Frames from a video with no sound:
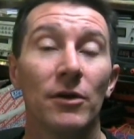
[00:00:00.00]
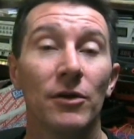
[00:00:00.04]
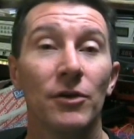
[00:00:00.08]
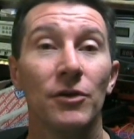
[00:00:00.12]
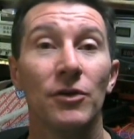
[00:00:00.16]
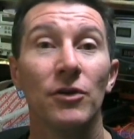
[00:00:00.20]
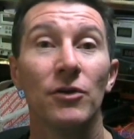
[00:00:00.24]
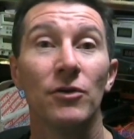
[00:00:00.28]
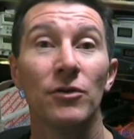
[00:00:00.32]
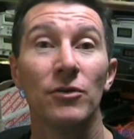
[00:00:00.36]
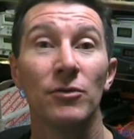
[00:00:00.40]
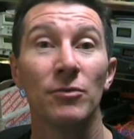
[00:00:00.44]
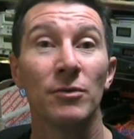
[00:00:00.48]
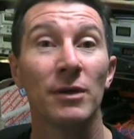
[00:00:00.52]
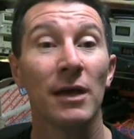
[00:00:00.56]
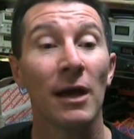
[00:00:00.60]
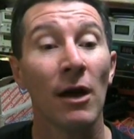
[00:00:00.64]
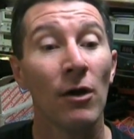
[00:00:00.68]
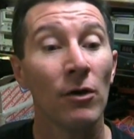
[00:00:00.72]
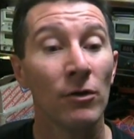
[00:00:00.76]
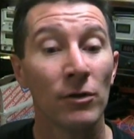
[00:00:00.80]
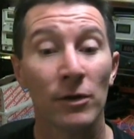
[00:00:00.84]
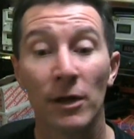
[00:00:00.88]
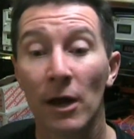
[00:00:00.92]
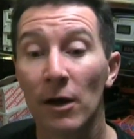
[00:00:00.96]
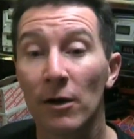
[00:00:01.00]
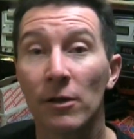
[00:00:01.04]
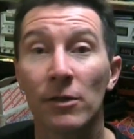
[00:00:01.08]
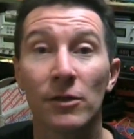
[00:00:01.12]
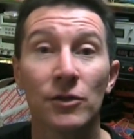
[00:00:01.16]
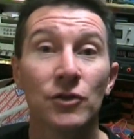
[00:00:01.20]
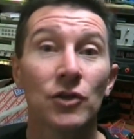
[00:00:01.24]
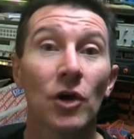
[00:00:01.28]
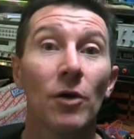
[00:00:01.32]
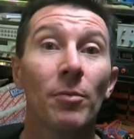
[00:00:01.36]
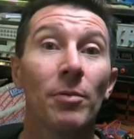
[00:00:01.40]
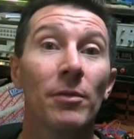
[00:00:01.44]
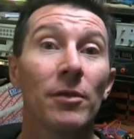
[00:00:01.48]
You go, go to the
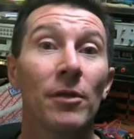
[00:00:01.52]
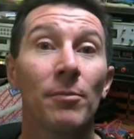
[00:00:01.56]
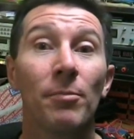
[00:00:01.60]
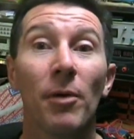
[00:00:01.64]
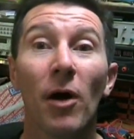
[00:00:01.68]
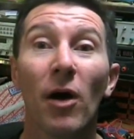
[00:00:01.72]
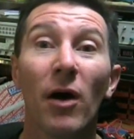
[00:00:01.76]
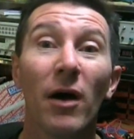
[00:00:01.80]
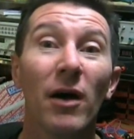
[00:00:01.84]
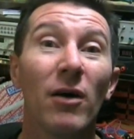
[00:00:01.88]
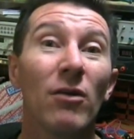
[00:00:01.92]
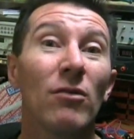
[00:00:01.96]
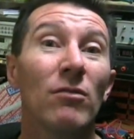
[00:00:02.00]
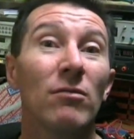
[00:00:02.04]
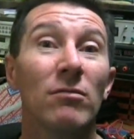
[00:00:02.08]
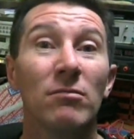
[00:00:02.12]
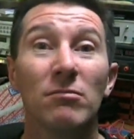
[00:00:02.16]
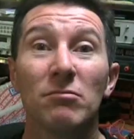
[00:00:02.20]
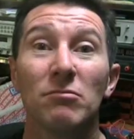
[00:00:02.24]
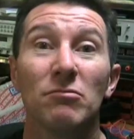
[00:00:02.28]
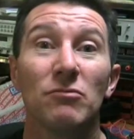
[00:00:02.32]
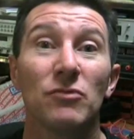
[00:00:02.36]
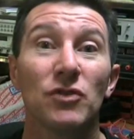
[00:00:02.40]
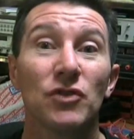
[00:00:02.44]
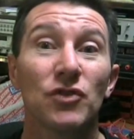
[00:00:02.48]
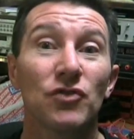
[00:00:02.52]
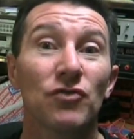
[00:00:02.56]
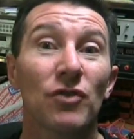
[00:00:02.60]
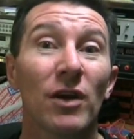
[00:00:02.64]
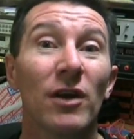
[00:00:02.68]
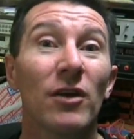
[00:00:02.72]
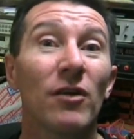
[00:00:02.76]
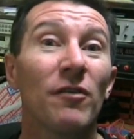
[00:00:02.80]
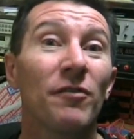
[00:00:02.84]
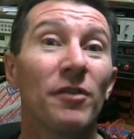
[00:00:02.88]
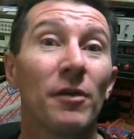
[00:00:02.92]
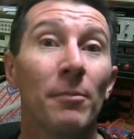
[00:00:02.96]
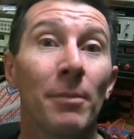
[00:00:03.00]
top of the pile
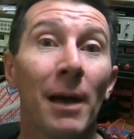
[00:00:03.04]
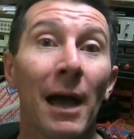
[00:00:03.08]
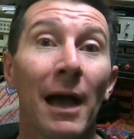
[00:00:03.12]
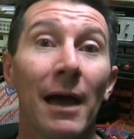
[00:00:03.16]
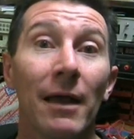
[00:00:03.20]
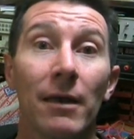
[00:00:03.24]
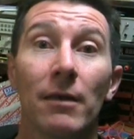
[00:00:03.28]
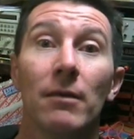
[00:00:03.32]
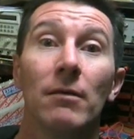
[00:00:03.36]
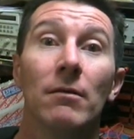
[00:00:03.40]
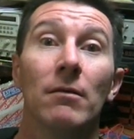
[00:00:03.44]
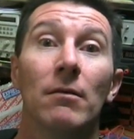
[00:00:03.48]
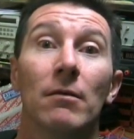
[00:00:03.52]
straight off the bat.